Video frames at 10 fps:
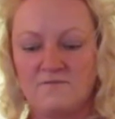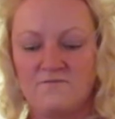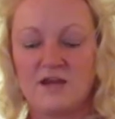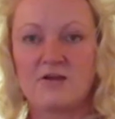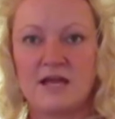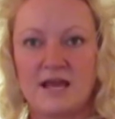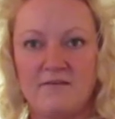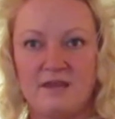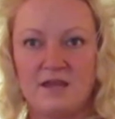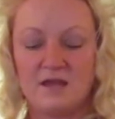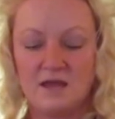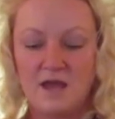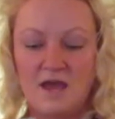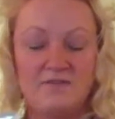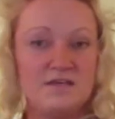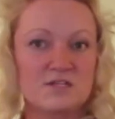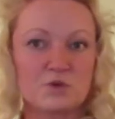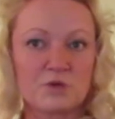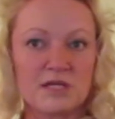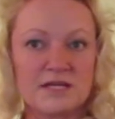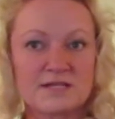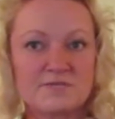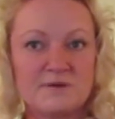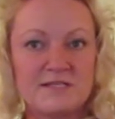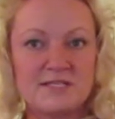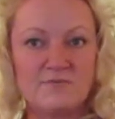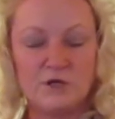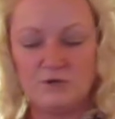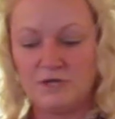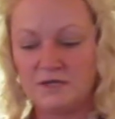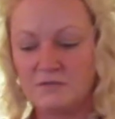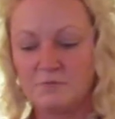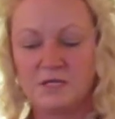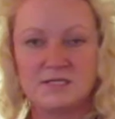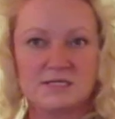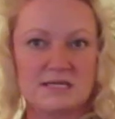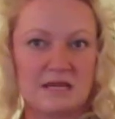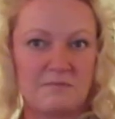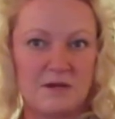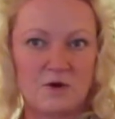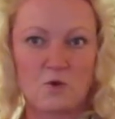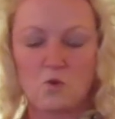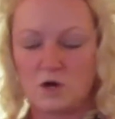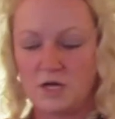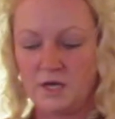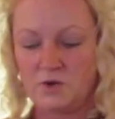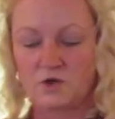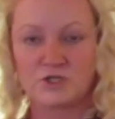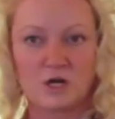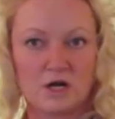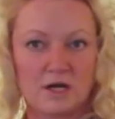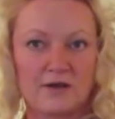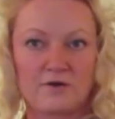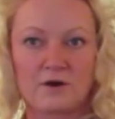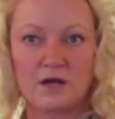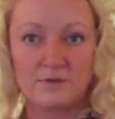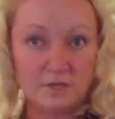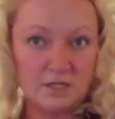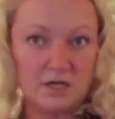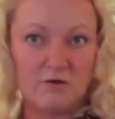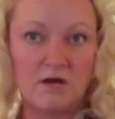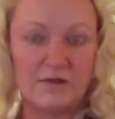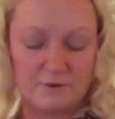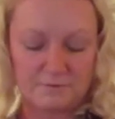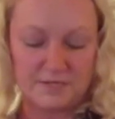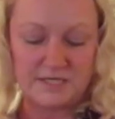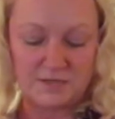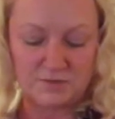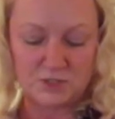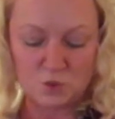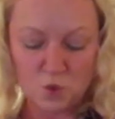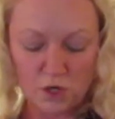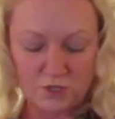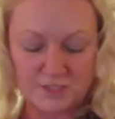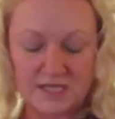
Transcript: Very heavy. And these are really expensive when you get them places like Pier 1 or Target or, you know, other retail stores.